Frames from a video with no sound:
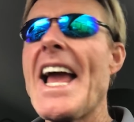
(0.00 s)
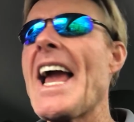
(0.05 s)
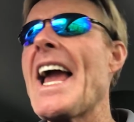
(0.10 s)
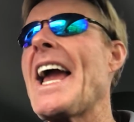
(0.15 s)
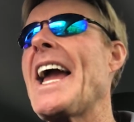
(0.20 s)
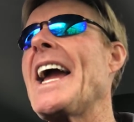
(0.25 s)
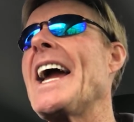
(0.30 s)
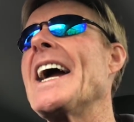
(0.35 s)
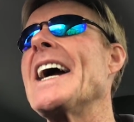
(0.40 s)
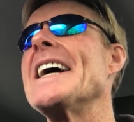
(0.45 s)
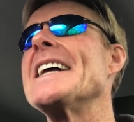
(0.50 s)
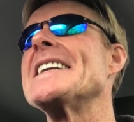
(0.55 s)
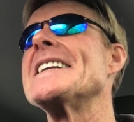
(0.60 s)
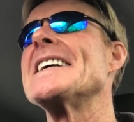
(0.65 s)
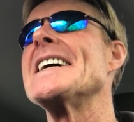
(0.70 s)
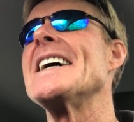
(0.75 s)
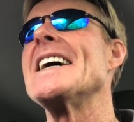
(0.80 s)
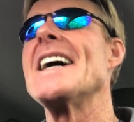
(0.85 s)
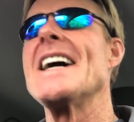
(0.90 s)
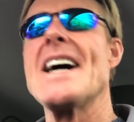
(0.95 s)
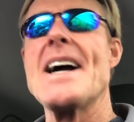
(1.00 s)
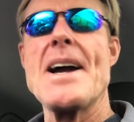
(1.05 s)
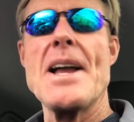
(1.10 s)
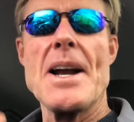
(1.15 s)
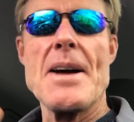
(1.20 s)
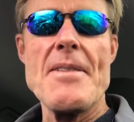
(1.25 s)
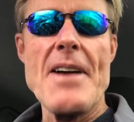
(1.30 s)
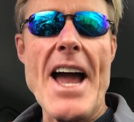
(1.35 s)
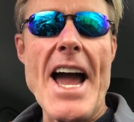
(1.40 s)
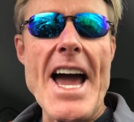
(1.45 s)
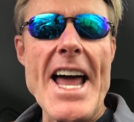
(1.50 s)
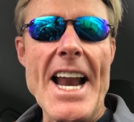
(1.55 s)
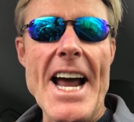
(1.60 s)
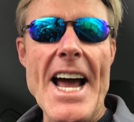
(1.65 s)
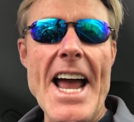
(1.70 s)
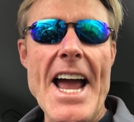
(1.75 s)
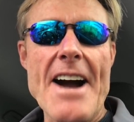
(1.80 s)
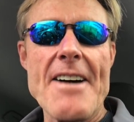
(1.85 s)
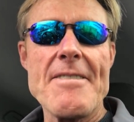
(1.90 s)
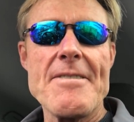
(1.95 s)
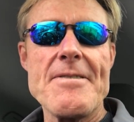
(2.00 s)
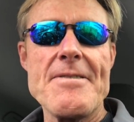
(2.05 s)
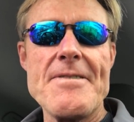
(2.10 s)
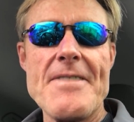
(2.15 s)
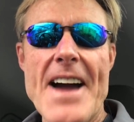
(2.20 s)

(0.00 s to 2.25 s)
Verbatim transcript: And uh, and I and I have